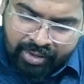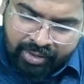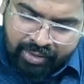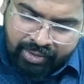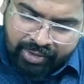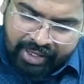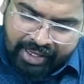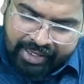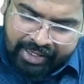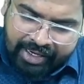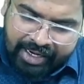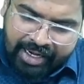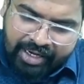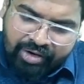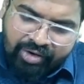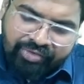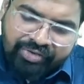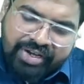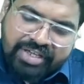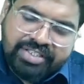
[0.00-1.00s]
Okay,
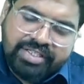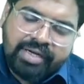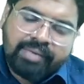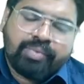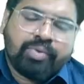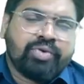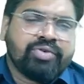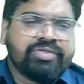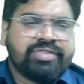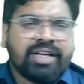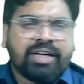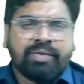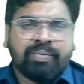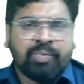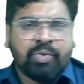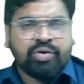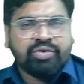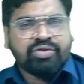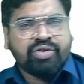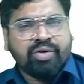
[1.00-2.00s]
craniofacial bones are
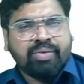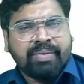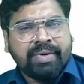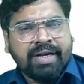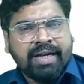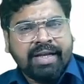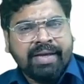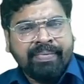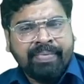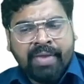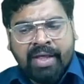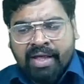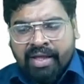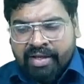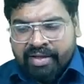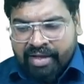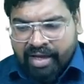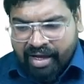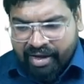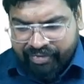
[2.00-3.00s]
most commonly
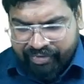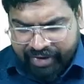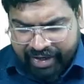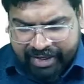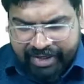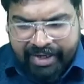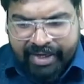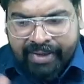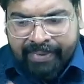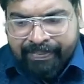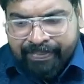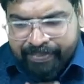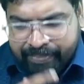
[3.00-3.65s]
affected.